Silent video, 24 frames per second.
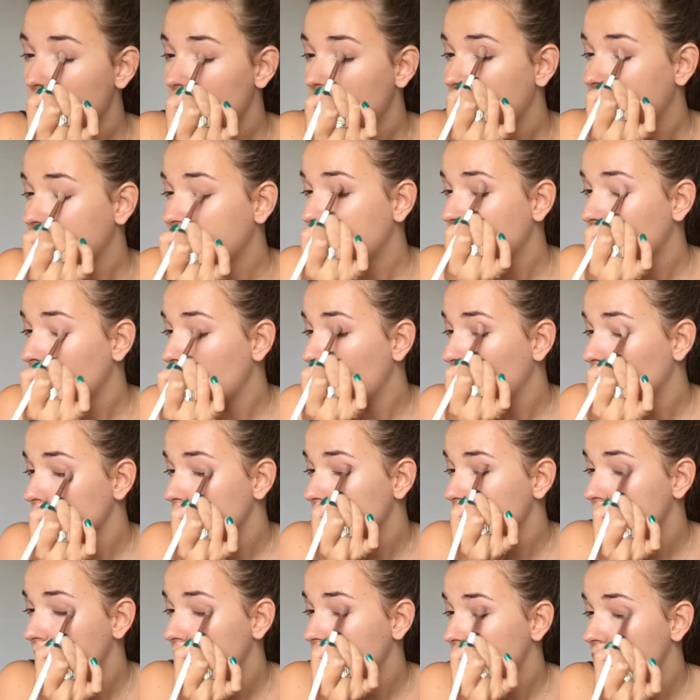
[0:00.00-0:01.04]
if you
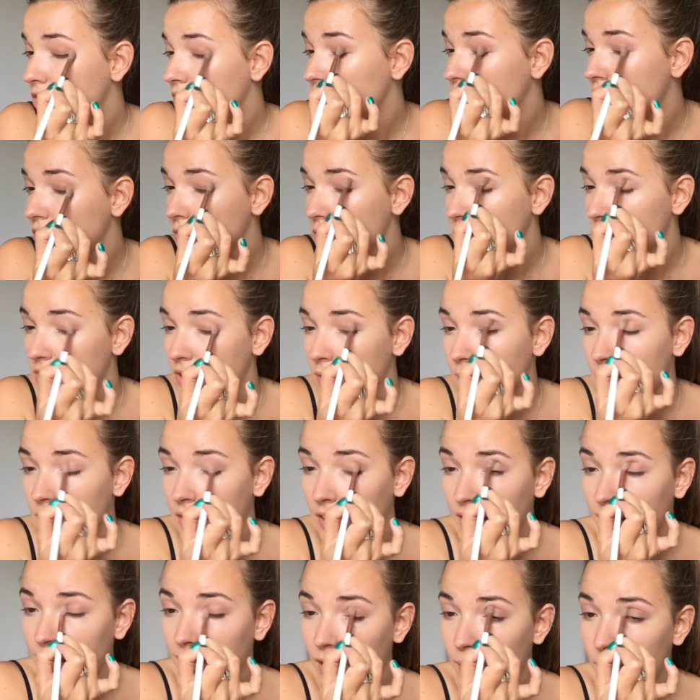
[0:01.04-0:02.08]
wanted to do
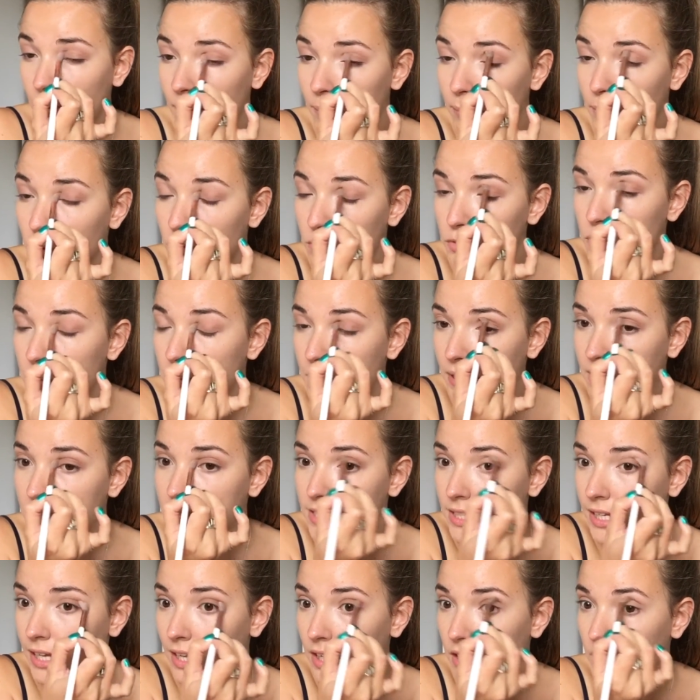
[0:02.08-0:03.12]
something a little bit more
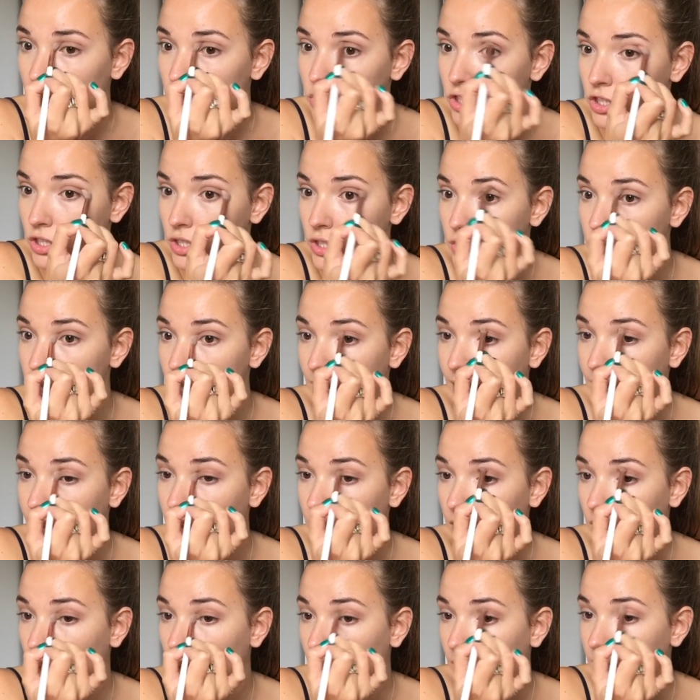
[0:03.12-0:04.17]
dramatic, just take the
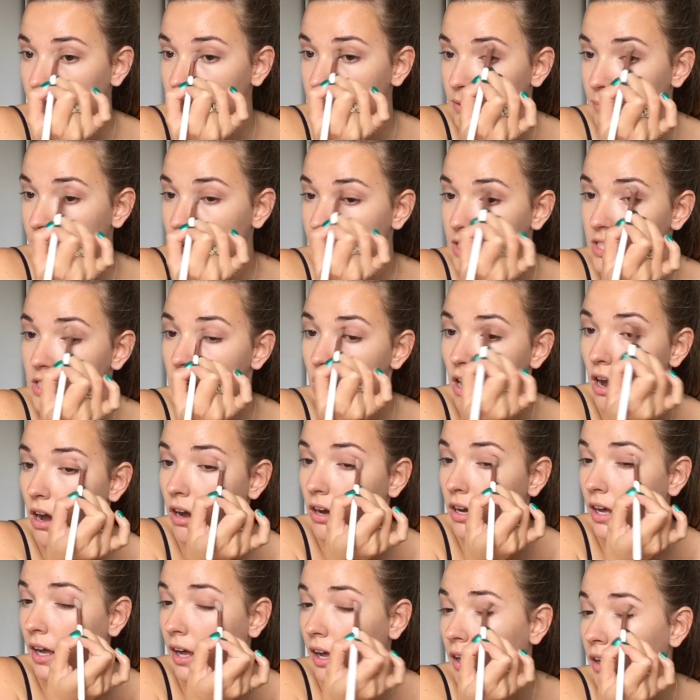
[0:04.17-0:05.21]
colours a bit
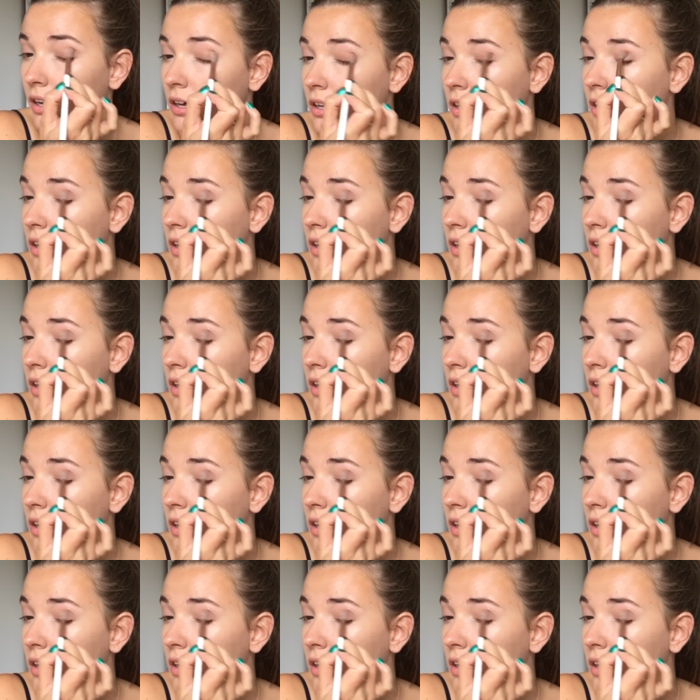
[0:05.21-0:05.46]
darker,